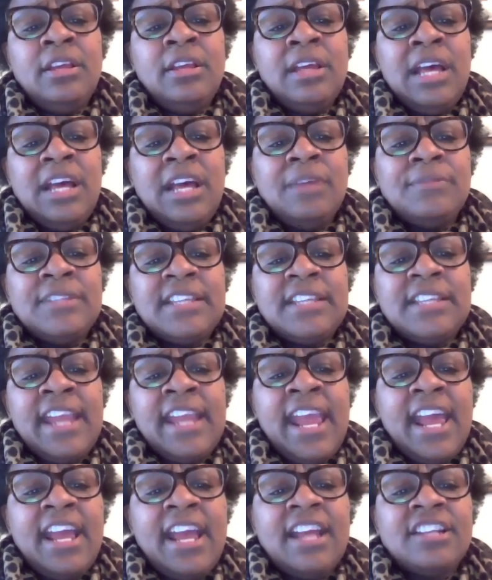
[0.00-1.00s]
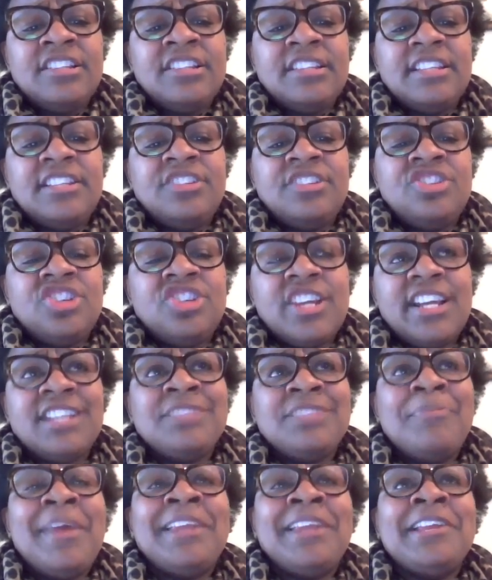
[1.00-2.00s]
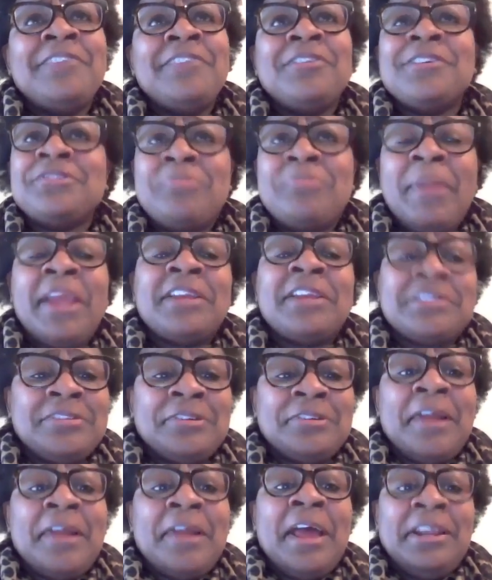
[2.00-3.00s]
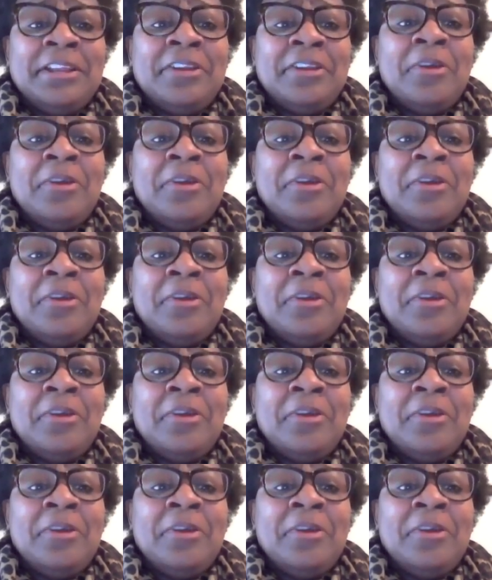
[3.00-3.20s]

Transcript: have agreed to cash these checks. Many of those banks are not in